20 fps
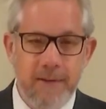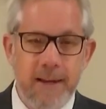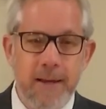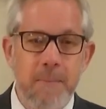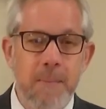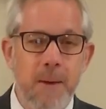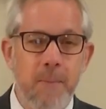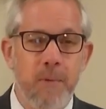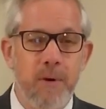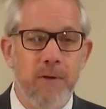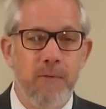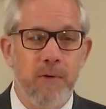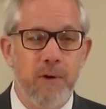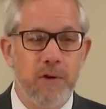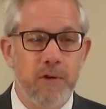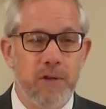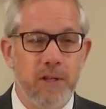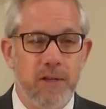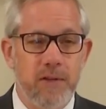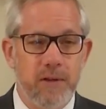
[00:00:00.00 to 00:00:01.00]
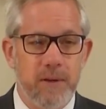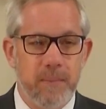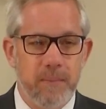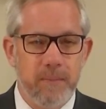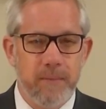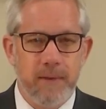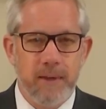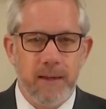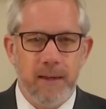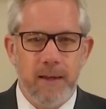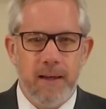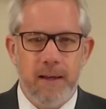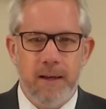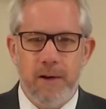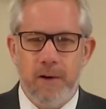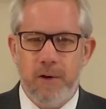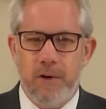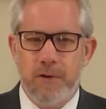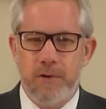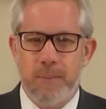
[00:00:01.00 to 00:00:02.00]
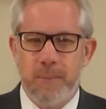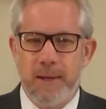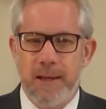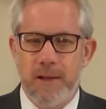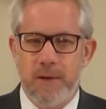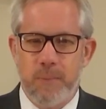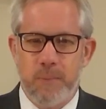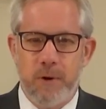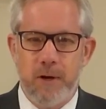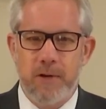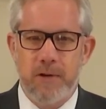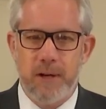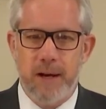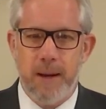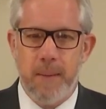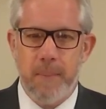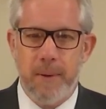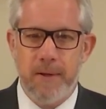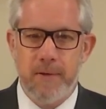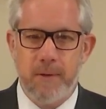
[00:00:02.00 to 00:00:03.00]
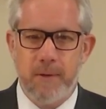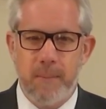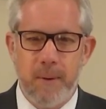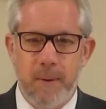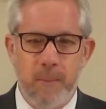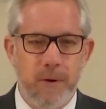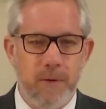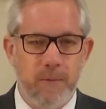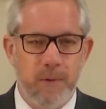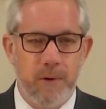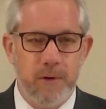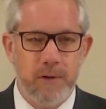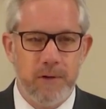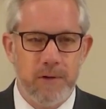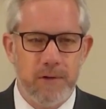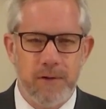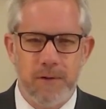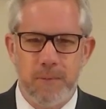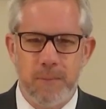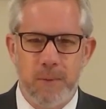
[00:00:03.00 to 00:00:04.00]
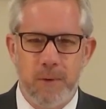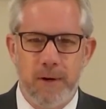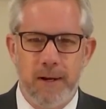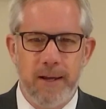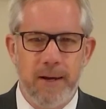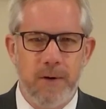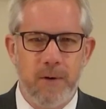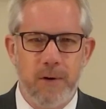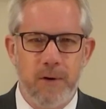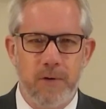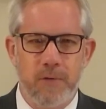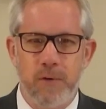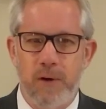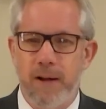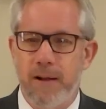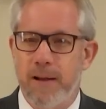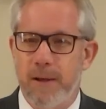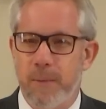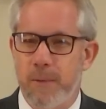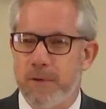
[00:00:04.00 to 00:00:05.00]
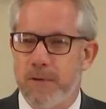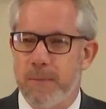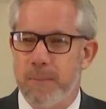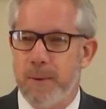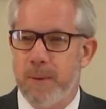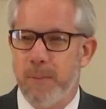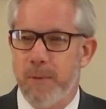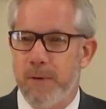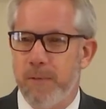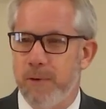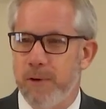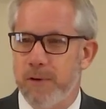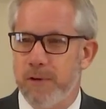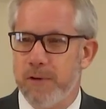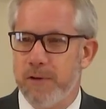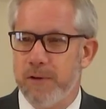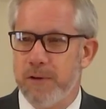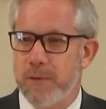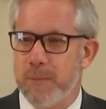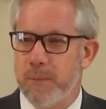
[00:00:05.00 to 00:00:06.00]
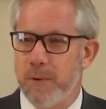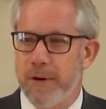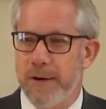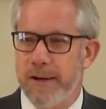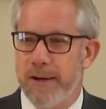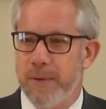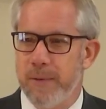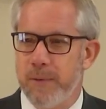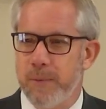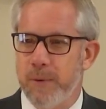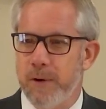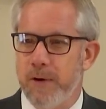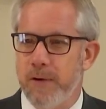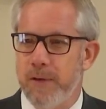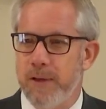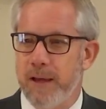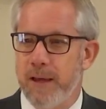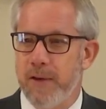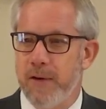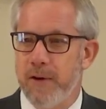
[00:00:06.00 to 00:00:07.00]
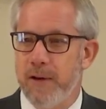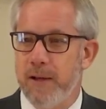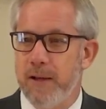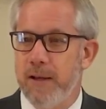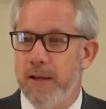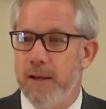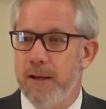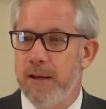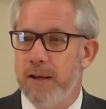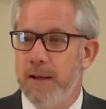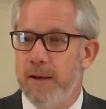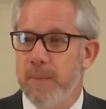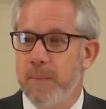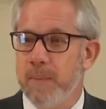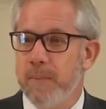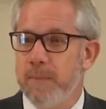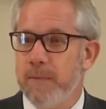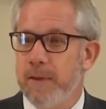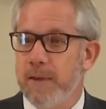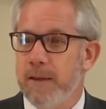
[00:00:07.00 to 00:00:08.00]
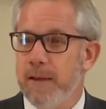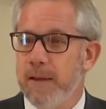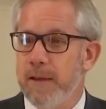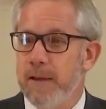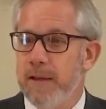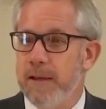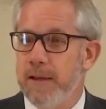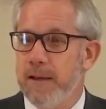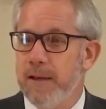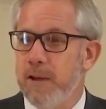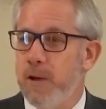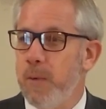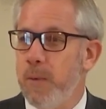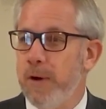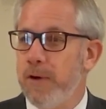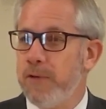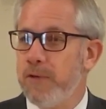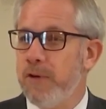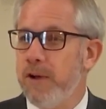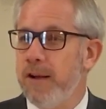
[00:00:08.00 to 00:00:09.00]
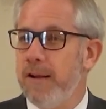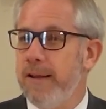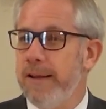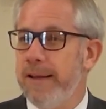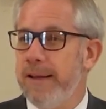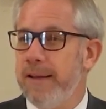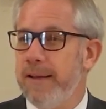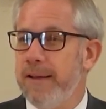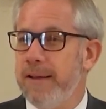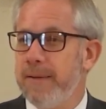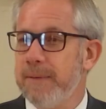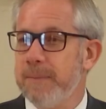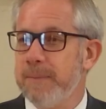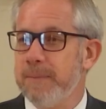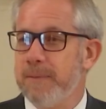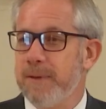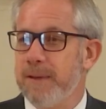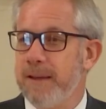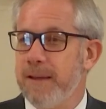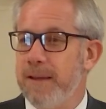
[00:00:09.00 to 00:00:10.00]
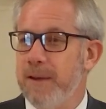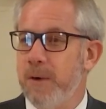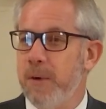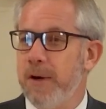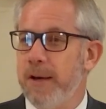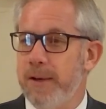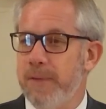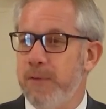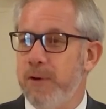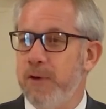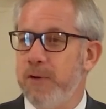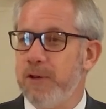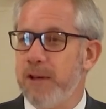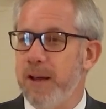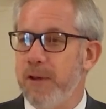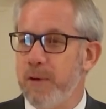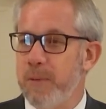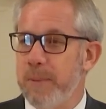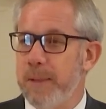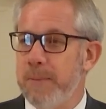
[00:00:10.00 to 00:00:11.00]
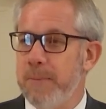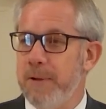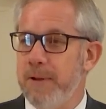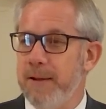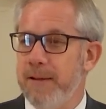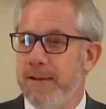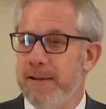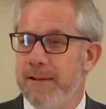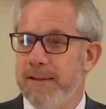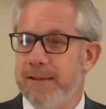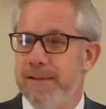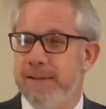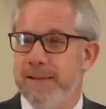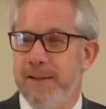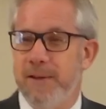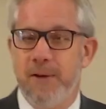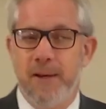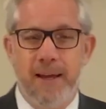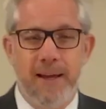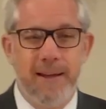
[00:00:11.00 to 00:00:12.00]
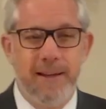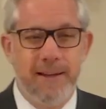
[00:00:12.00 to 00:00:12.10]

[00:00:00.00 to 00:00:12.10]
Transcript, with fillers: and memory verses. I heard some kids brushing up on some memory verses this morning or struggling with some memory verses this morning. It was one or the other. You weren't struggling? You were confusing other people? Okay.